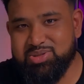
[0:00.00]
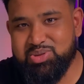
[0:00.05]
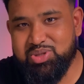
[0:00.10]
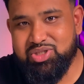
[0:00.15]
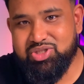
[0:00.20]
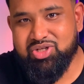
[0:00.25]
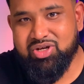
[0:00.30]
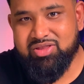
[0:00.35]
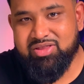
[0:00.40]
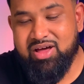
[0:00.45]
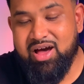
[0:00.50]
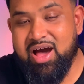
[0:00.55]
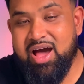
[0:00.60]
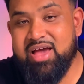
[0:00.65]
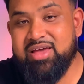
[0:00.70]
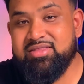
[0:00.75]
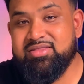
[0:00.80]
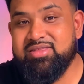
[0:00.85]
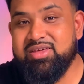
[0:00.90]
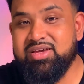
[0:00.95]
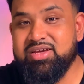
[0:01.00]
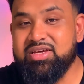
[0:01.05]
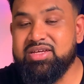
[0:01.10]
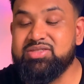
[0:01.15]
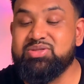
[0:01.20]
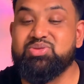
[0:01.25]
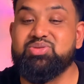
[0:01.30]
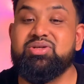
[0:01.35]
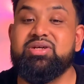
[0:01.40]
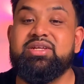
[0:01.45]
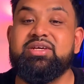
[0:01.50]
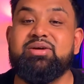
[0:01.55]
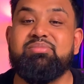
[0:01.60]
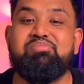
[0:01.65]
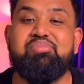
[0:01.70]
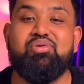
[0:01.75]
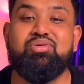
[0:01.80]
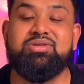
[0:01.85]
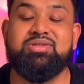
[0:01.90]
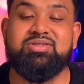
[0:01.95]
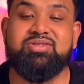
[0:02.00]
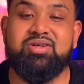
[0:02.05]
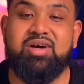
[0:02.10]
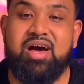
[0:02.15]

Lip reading: feature that I think is really important to